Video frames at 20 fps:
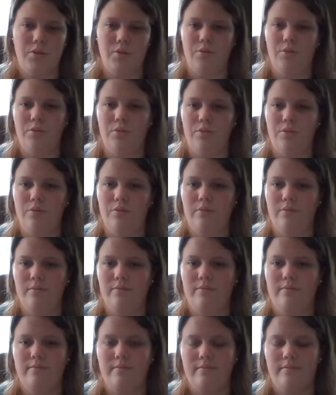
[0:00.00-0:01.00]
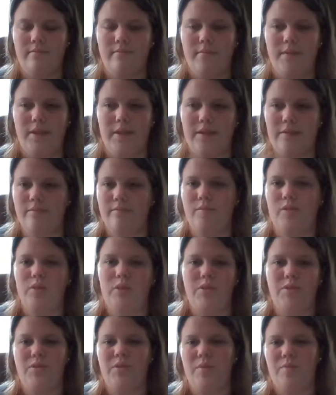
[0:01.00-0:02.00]
to like
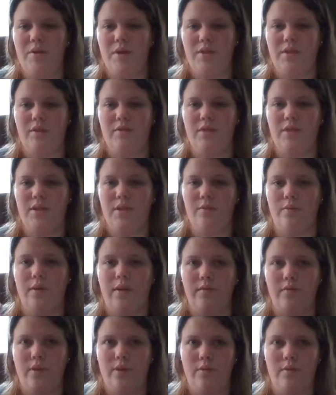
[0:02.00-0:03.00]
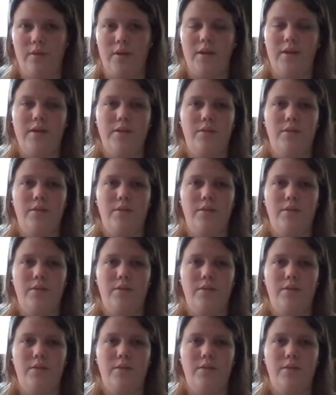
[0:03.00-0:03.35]
to myself to eat whatever I want.